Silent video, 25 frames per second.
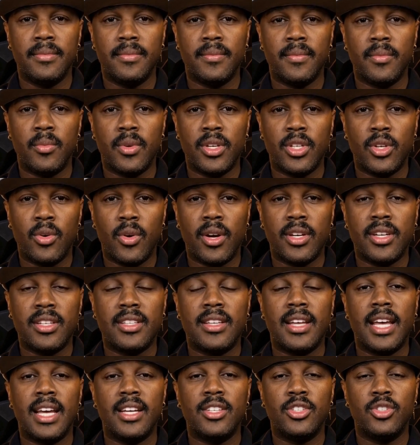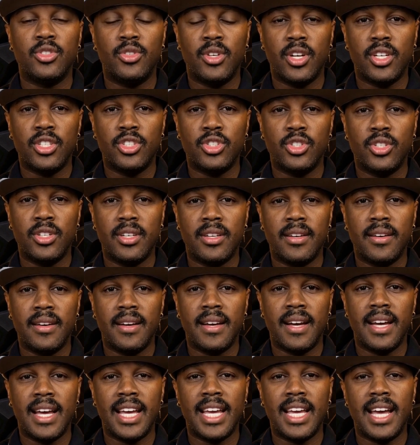When you understand structure,
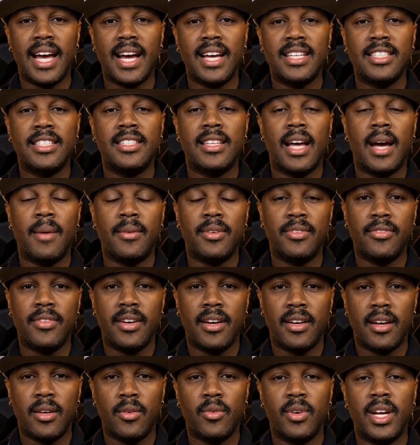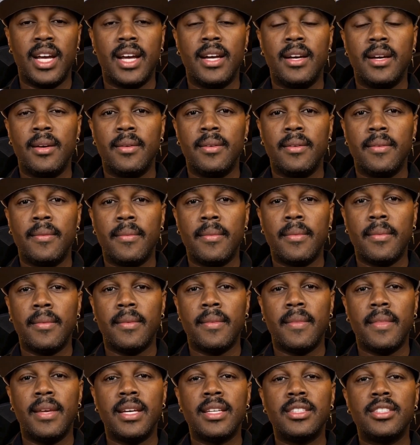AI stops feeling random
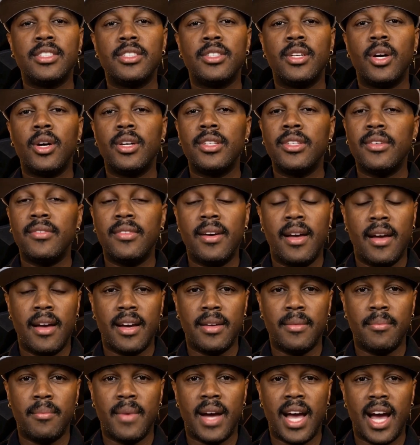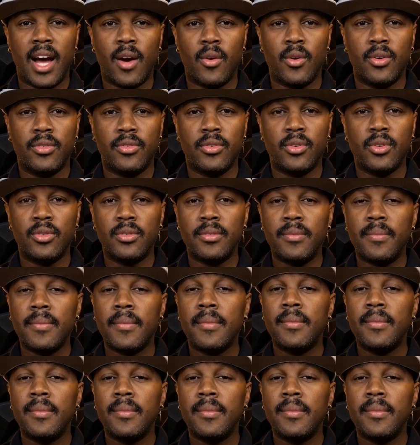and starts feeling powerful.